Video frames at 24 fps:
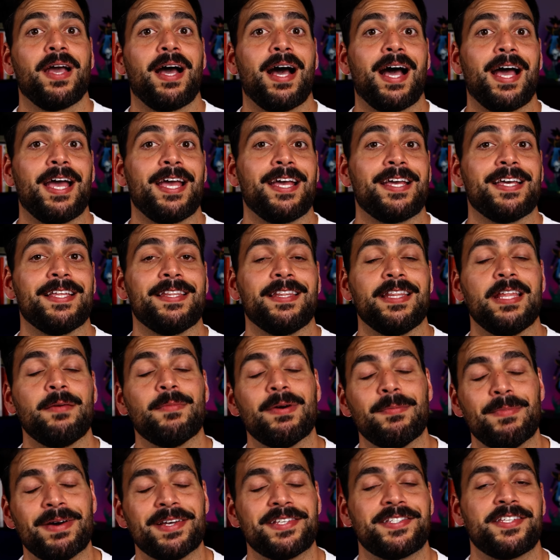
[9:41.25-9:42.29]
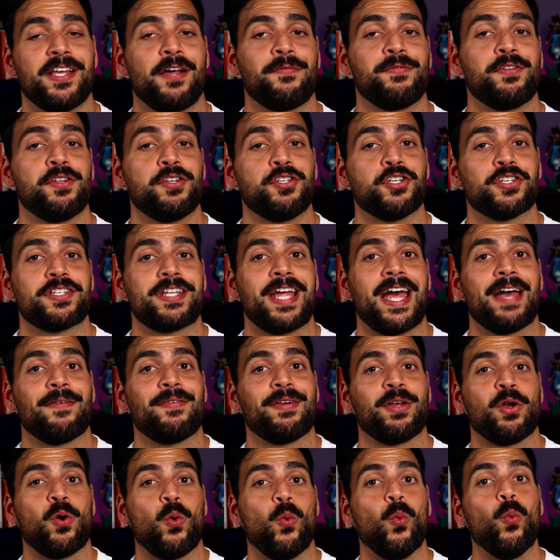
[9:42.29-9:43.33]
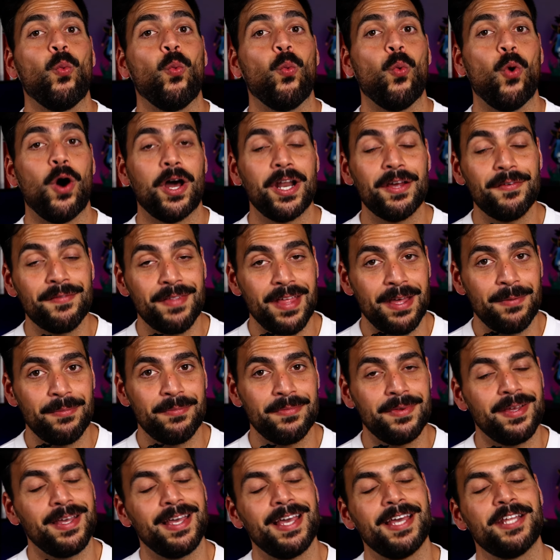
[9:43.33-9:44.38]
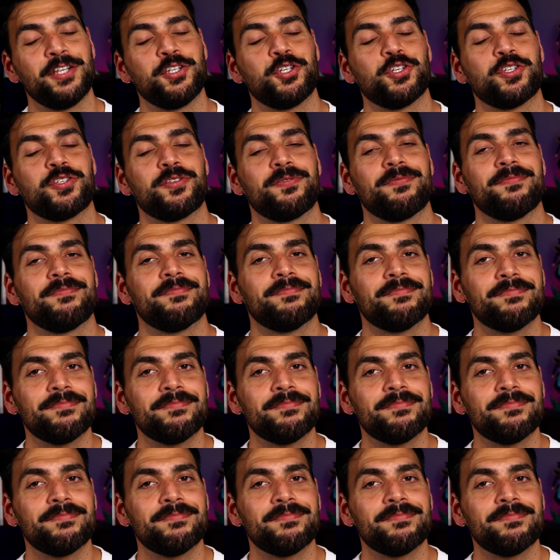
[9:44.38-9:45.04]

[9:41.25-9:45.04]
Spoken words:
I can limit myself to just having one of them and just